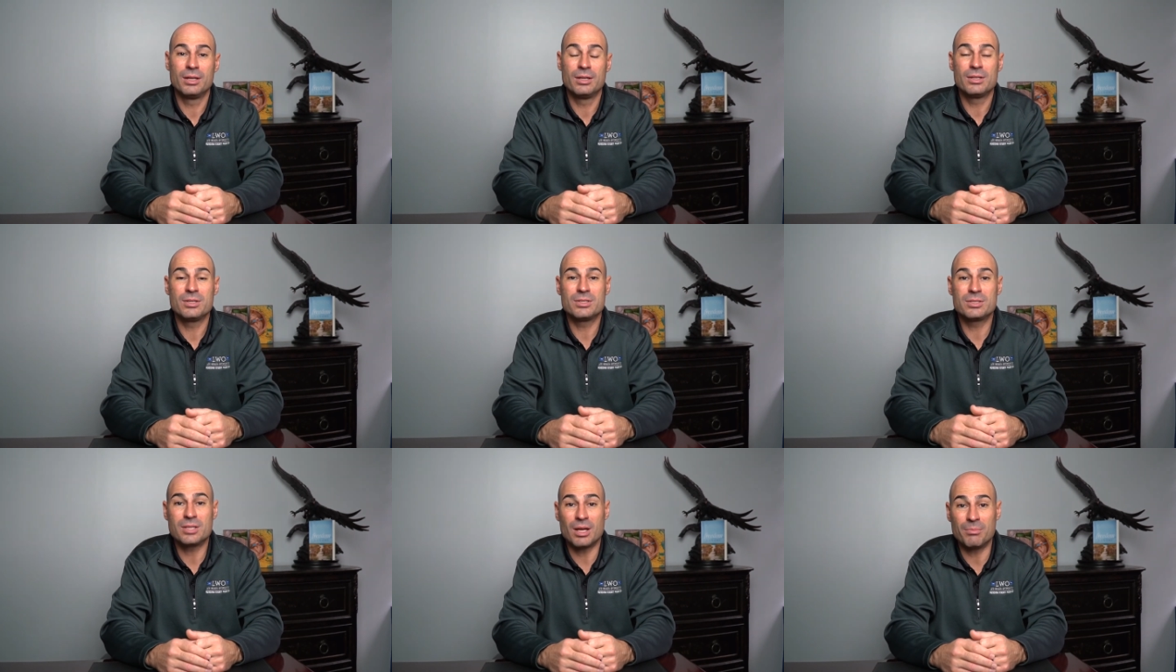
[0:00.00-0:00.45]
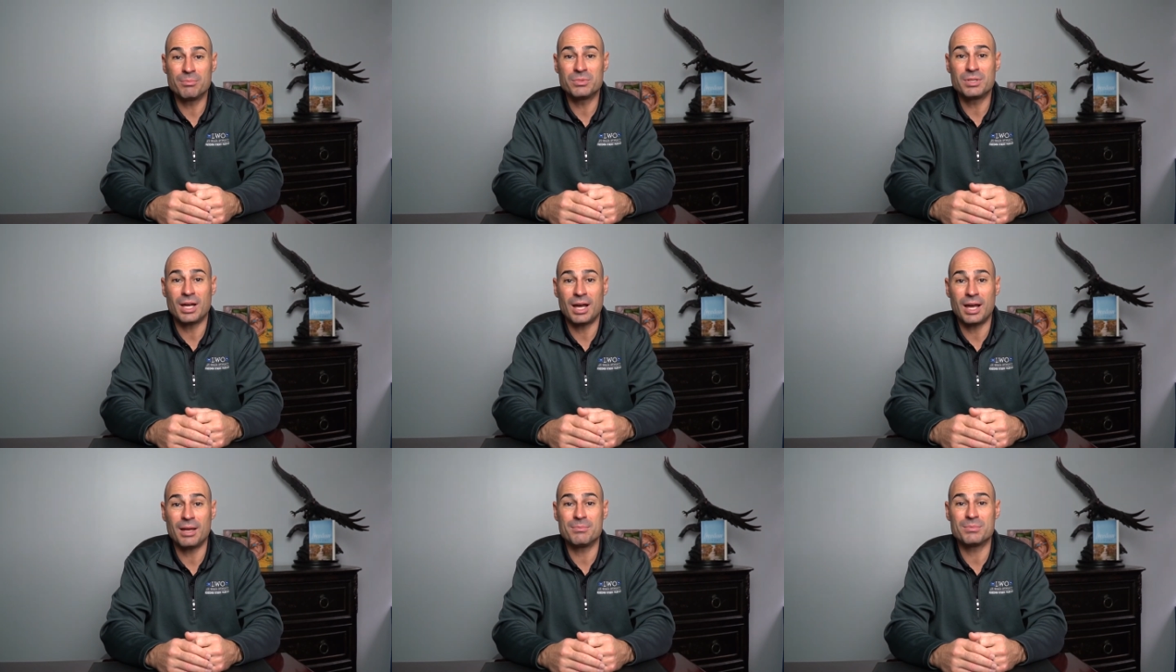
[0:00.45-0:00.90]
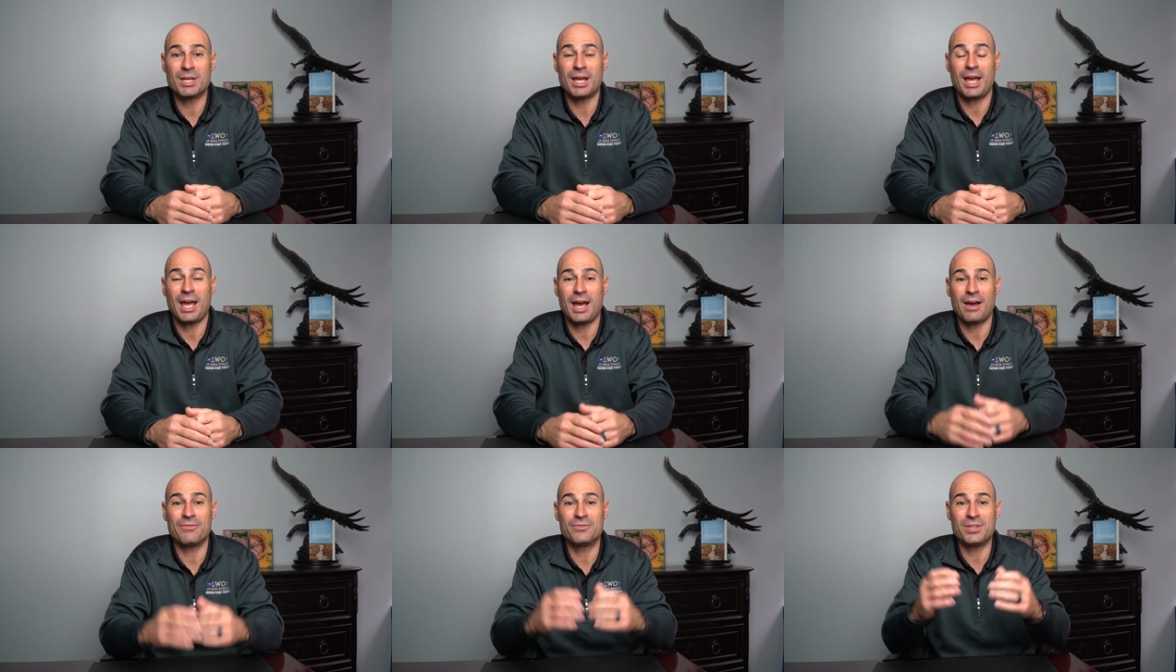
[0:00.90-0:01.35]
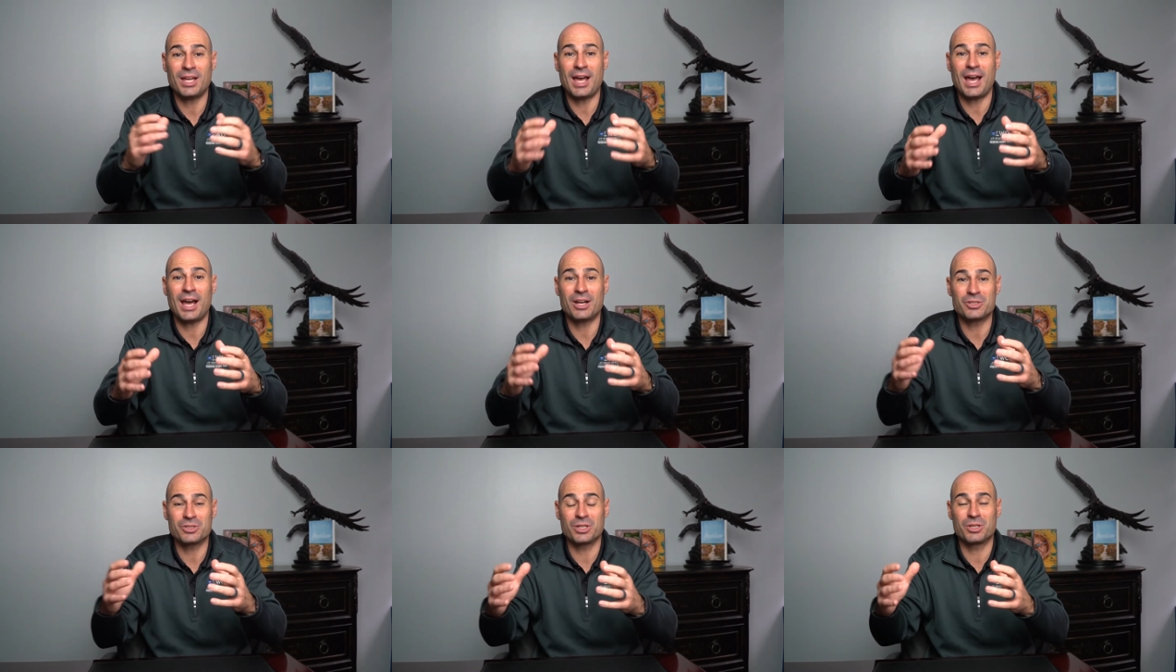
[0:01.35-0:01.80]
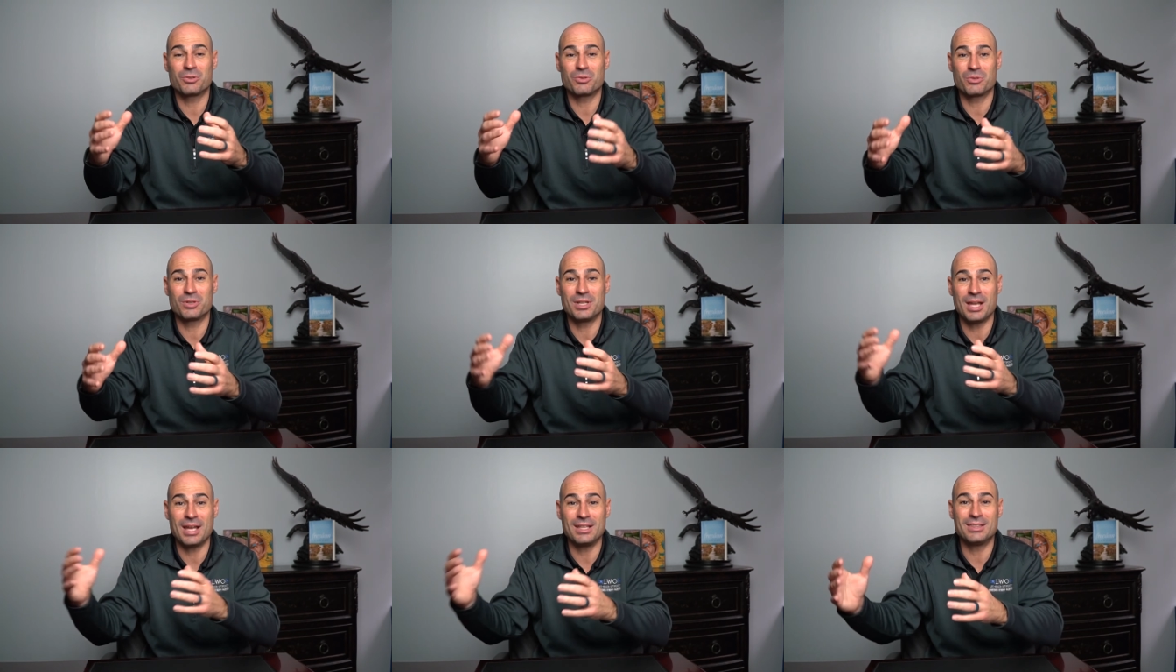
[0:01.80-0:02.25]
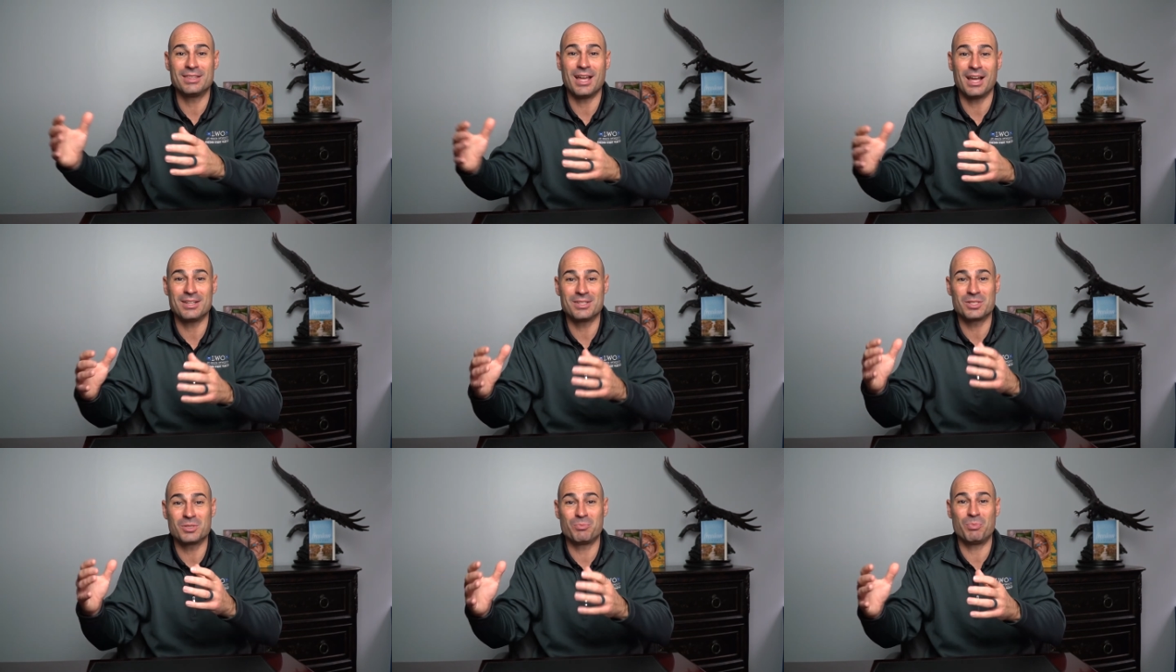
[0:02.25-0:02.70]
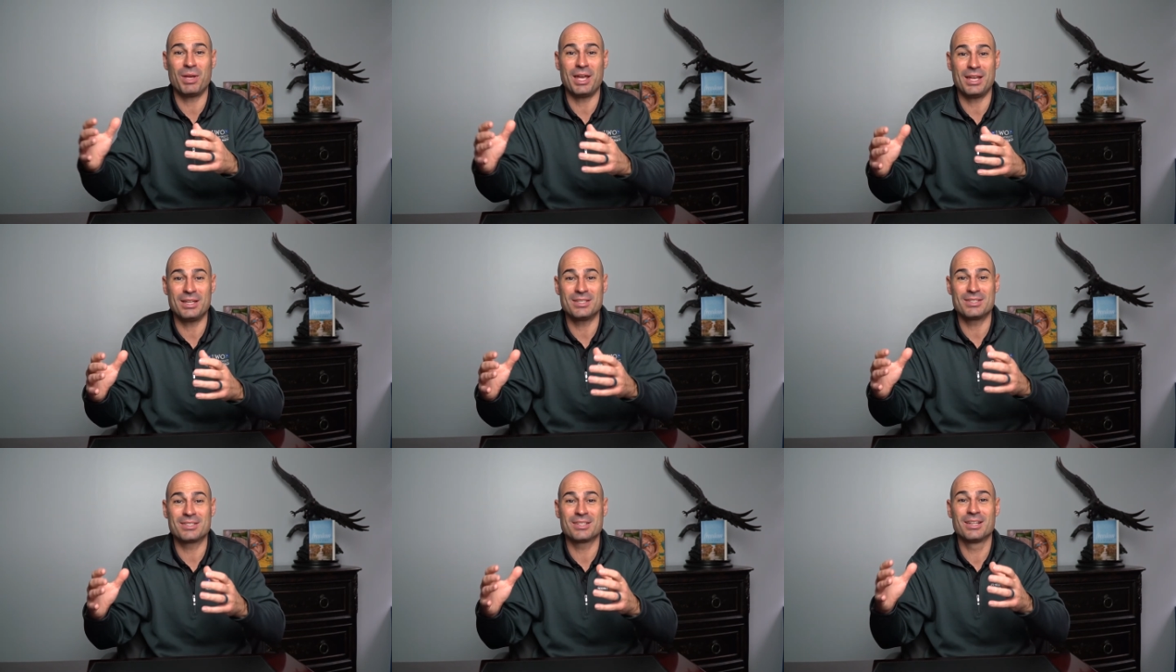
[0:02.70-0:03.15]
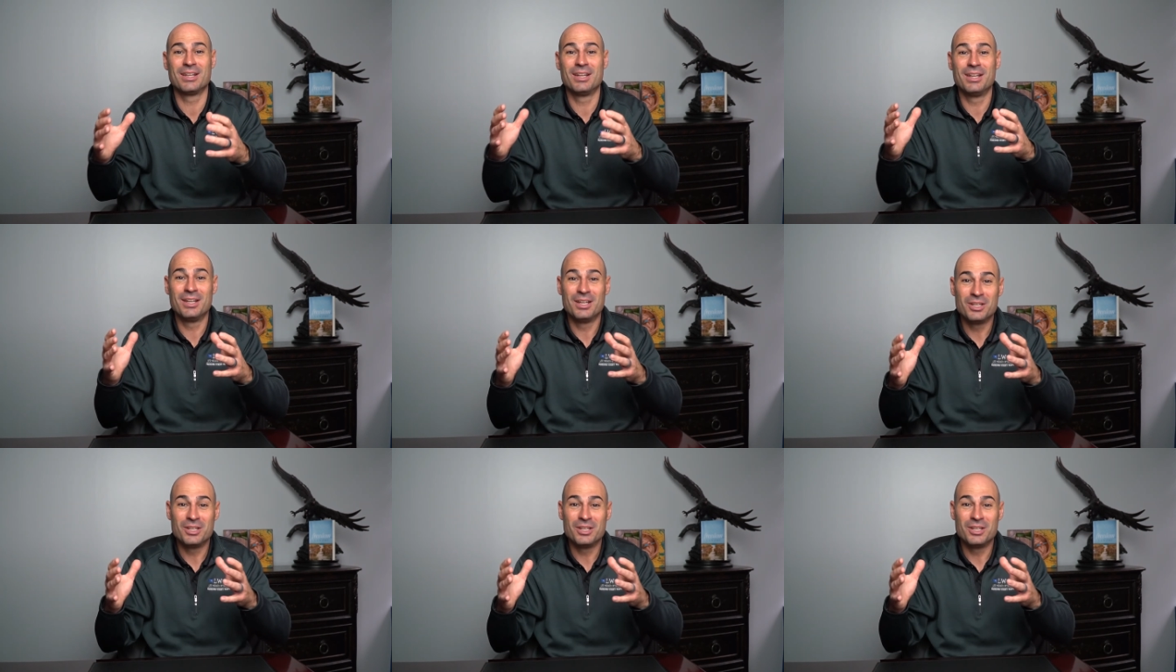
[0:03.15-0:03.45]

Sometimes I have to actually create that space